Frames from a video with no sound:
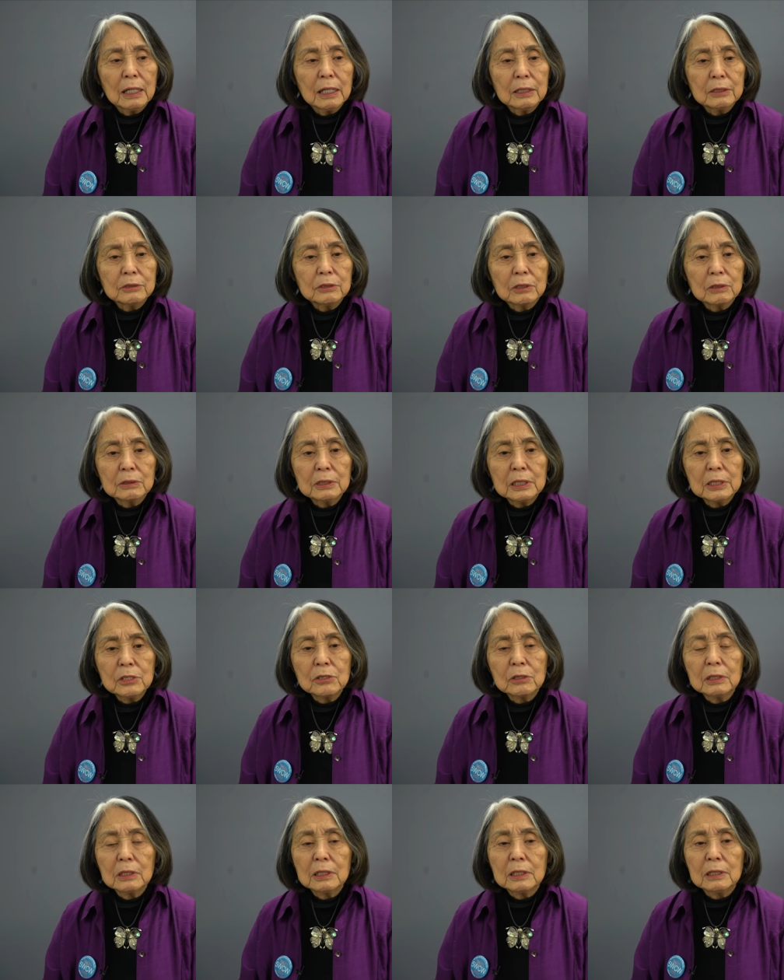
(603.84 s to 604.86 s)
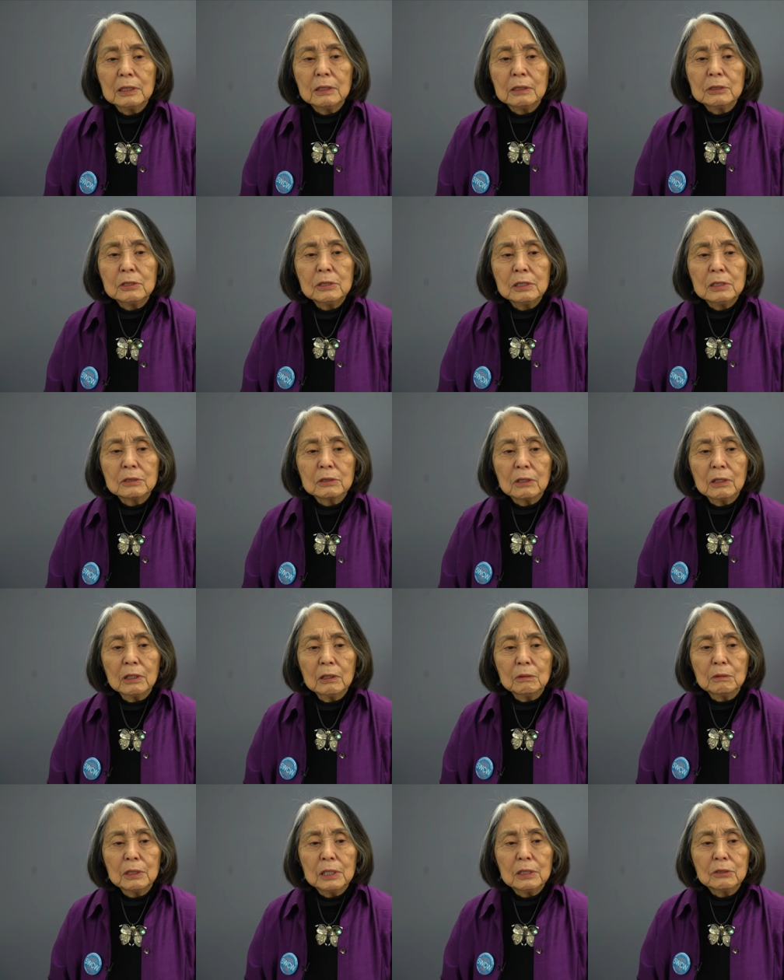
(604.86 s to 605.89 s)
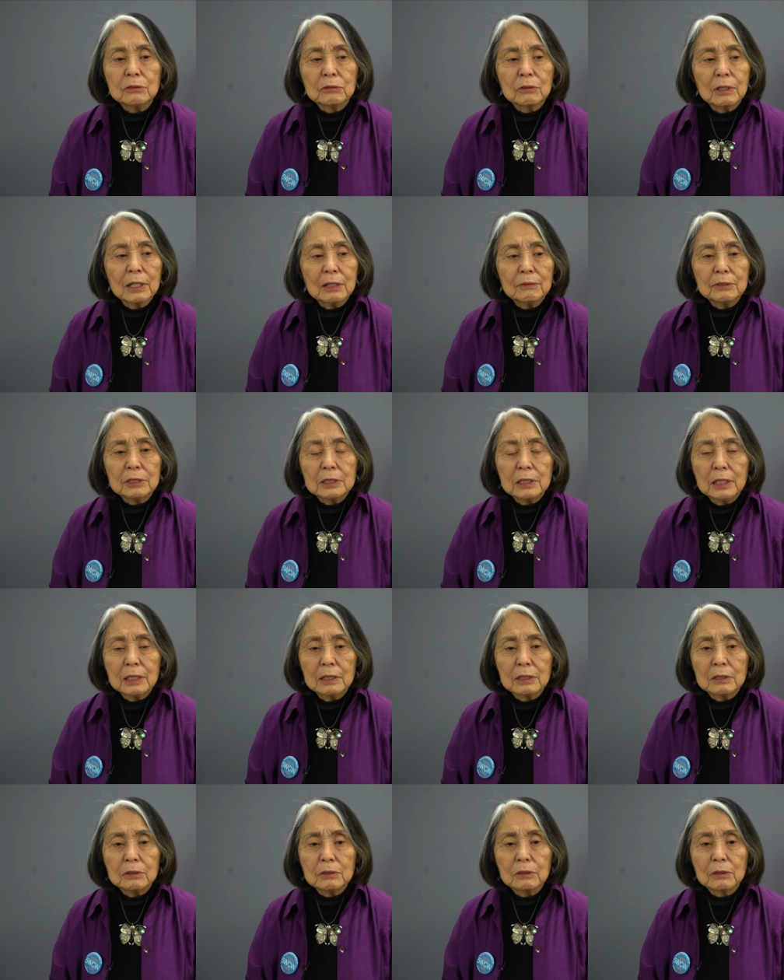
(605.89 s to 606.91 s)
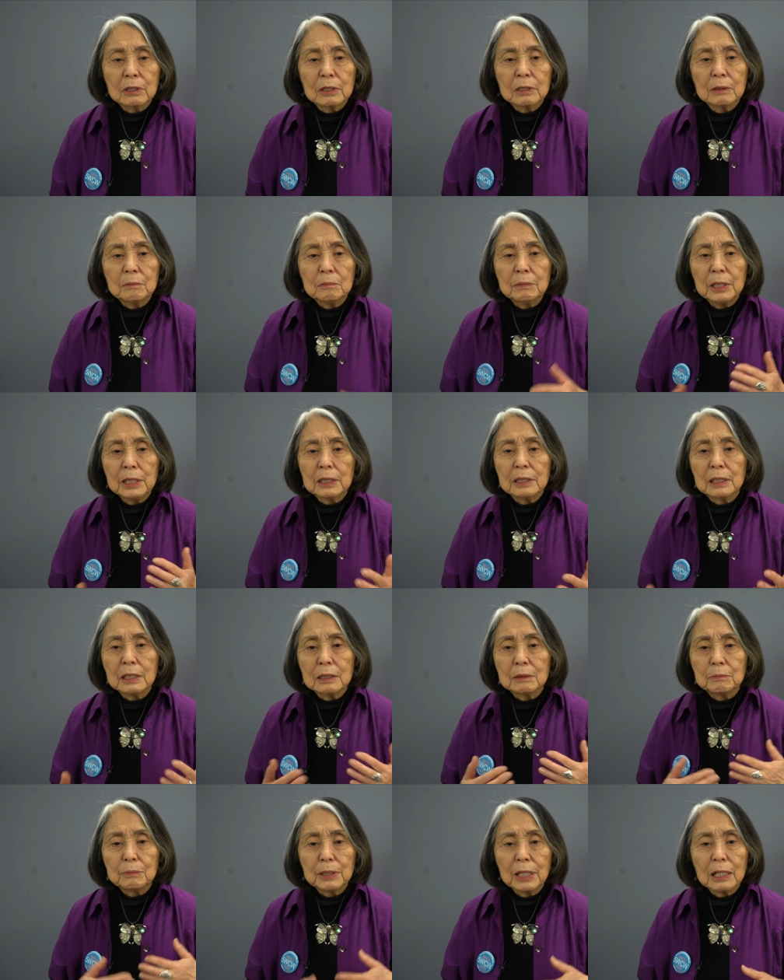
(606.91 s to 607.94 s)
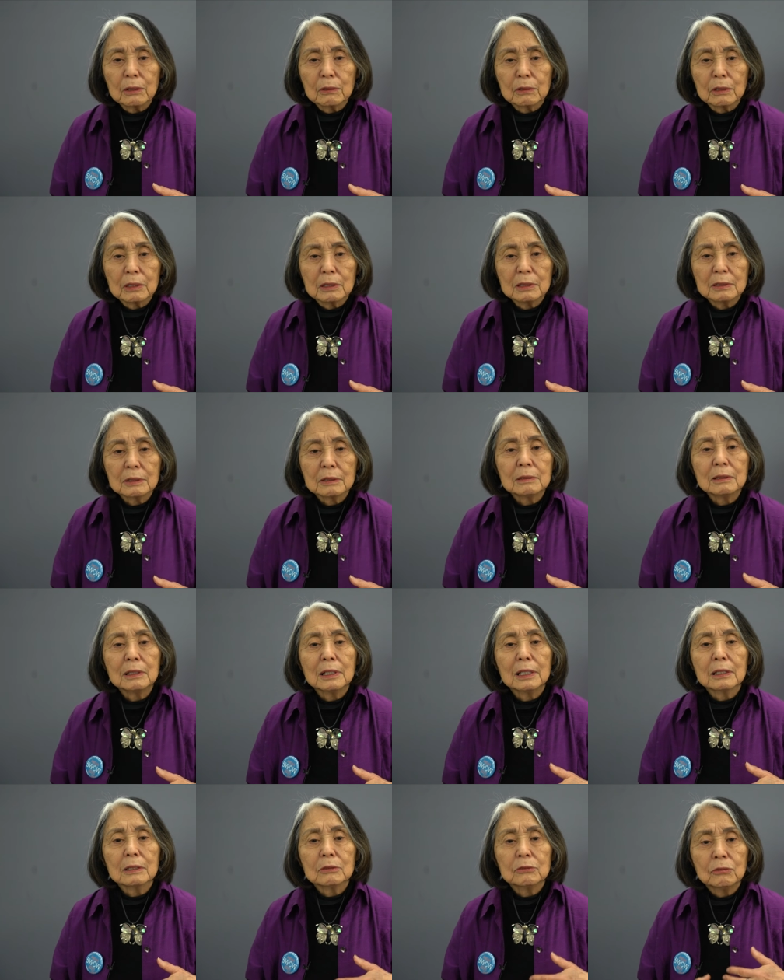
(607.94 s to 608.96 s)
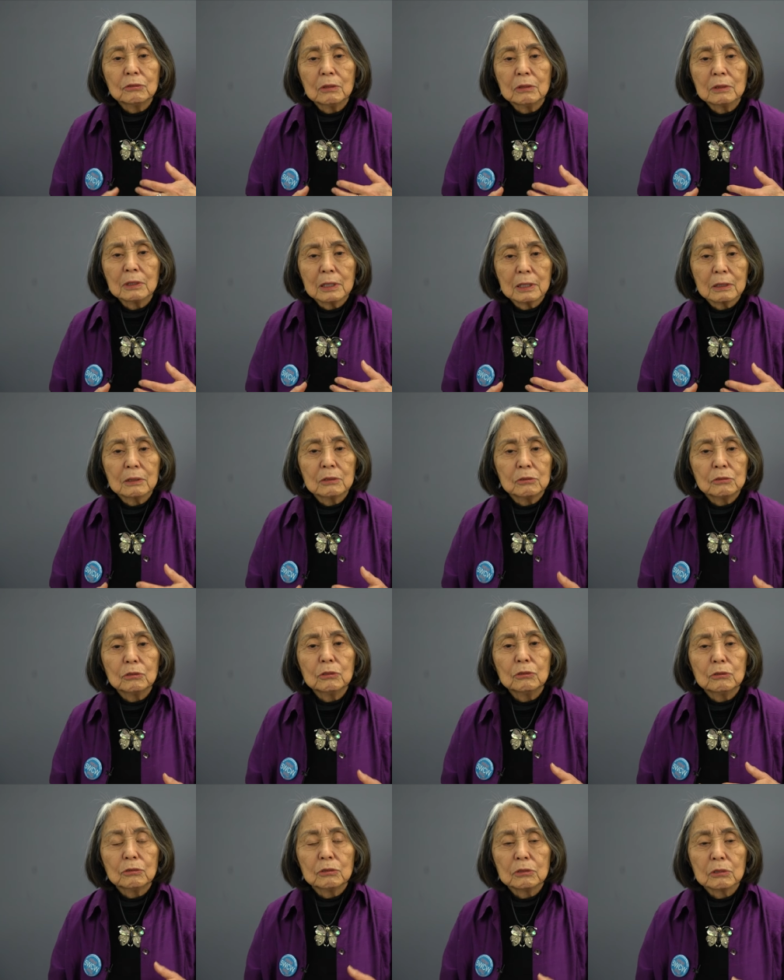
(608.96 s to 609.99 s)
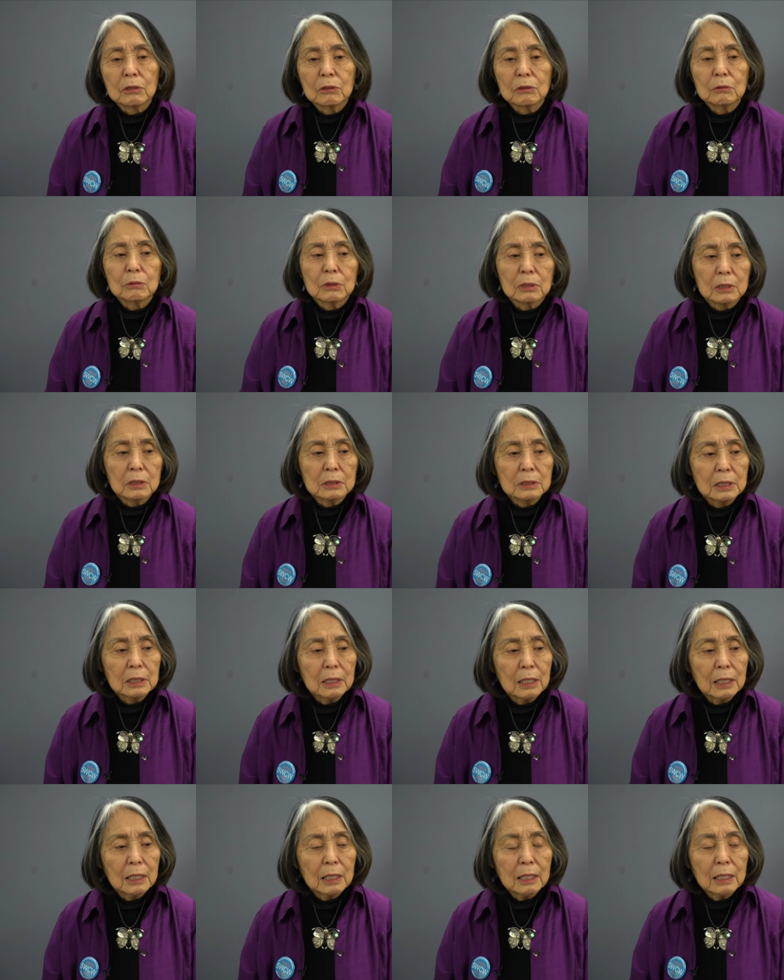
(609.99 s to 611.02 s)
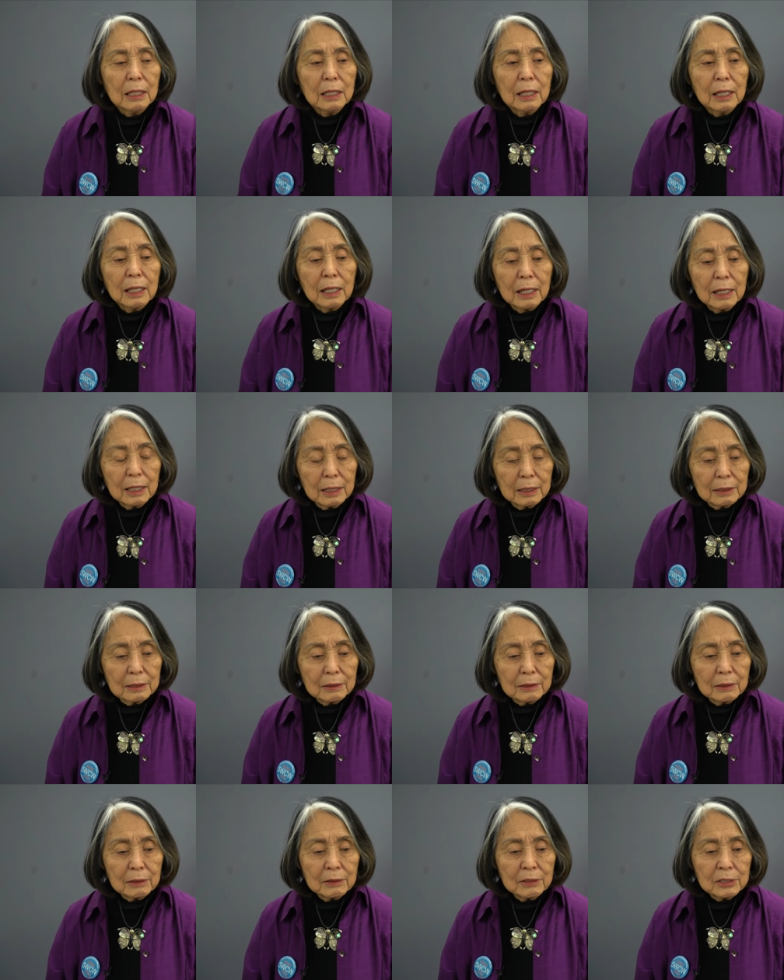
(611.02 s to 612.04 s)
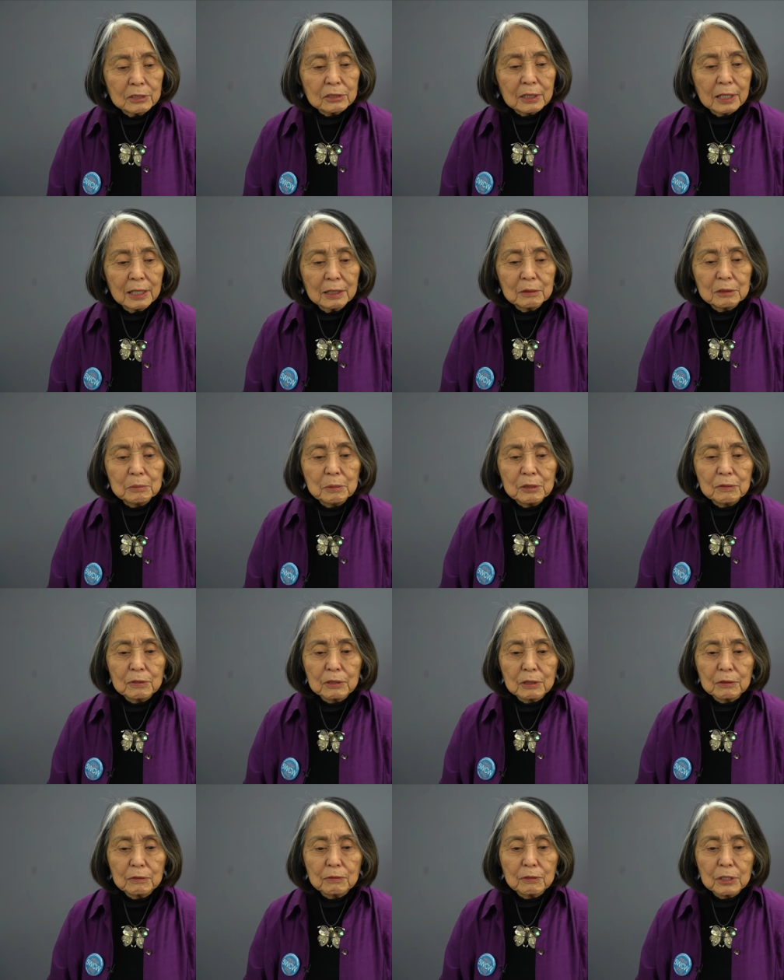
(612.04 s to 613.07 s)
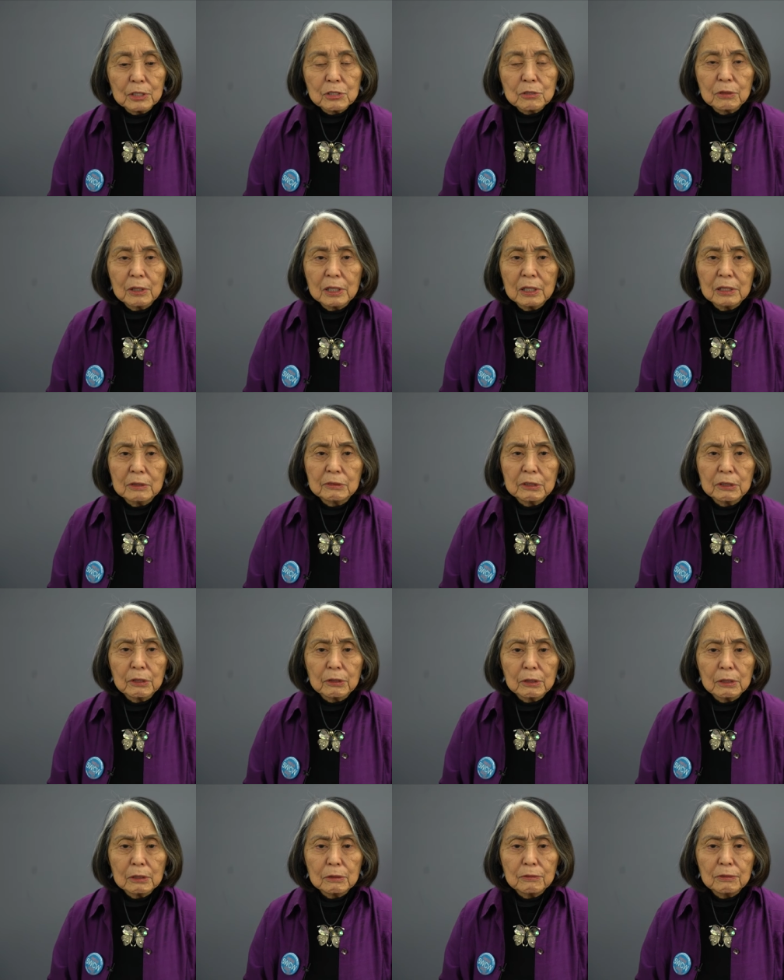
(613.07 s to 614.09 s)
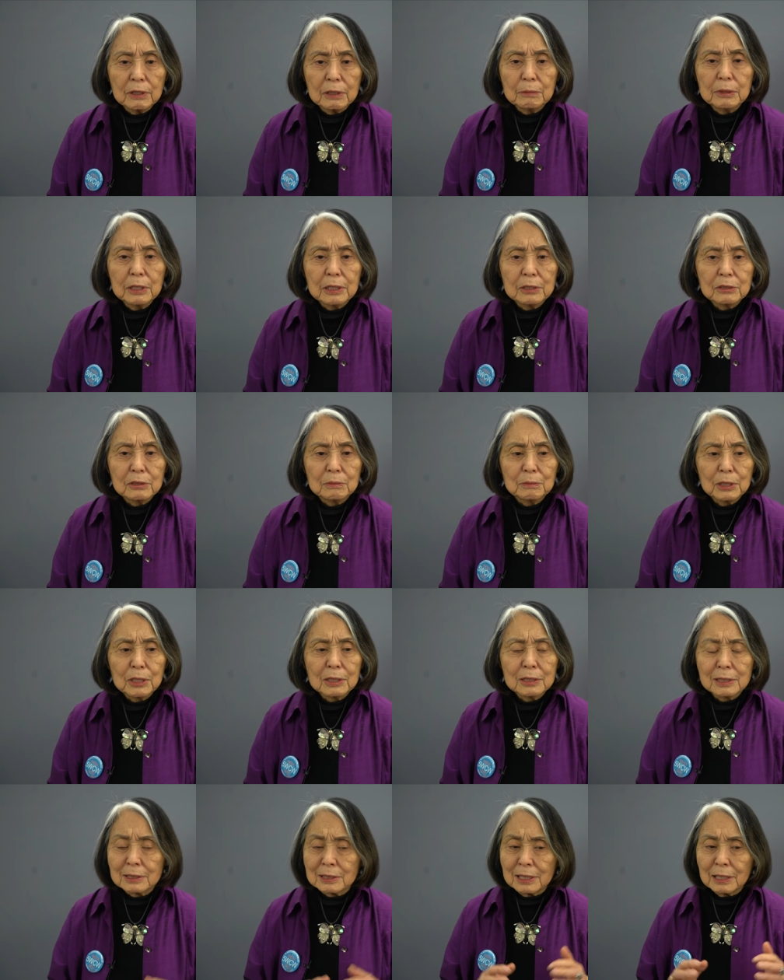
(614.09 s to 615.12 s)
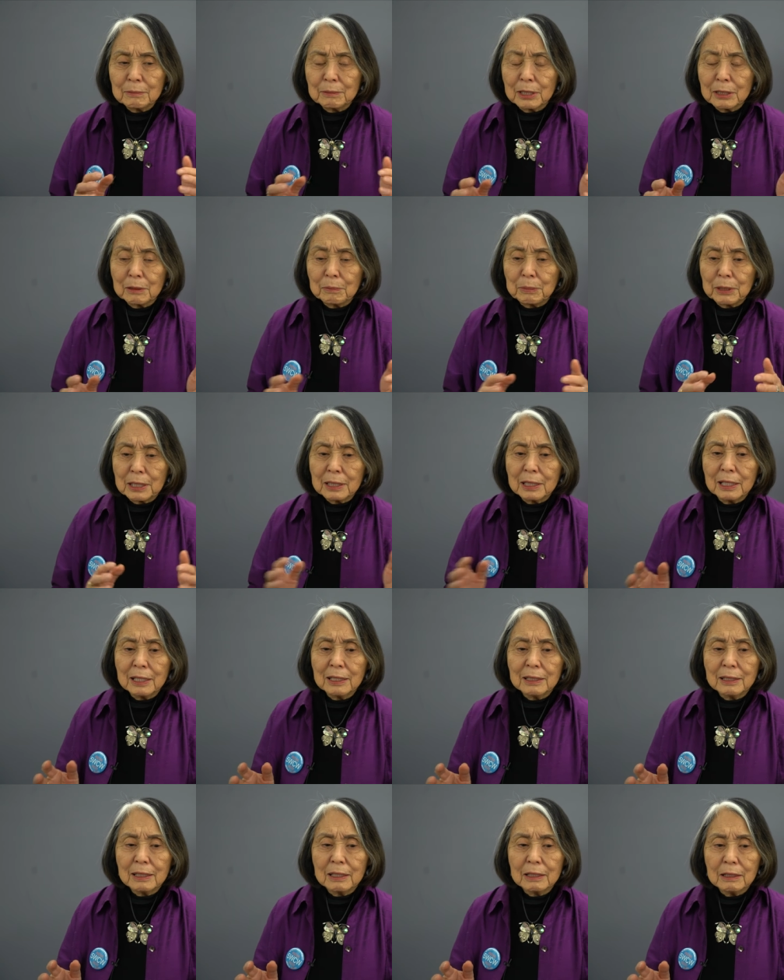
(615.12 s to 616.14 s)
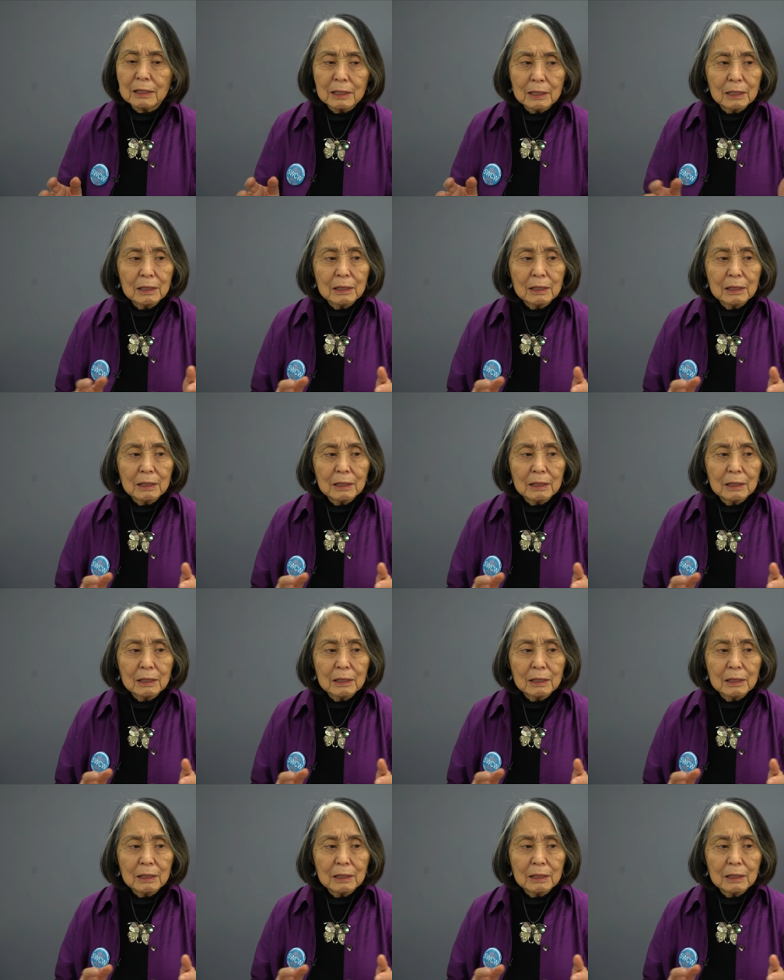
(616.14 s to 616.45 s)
And so initially, she's always gravitated toward men in power, like, like the Zeuses of the world. And this got to be very frustrating with early feminism because it seemed at the beginning that